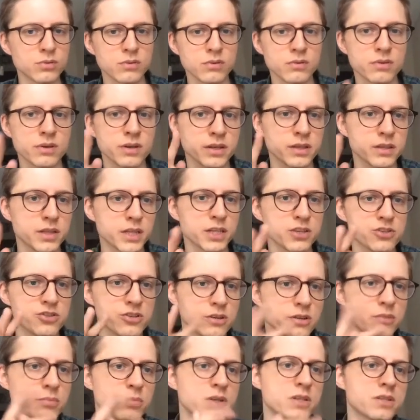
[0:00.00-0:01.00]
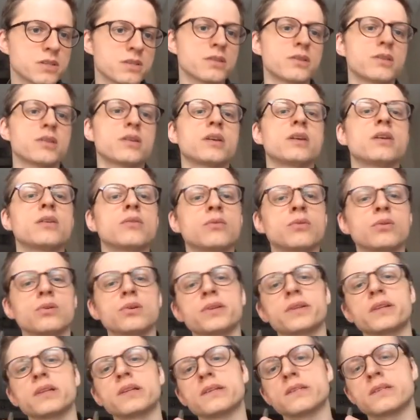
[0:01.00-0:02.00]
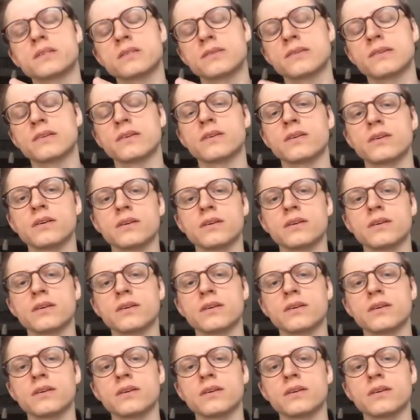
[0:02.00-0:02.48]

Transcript: architecture repository, or at least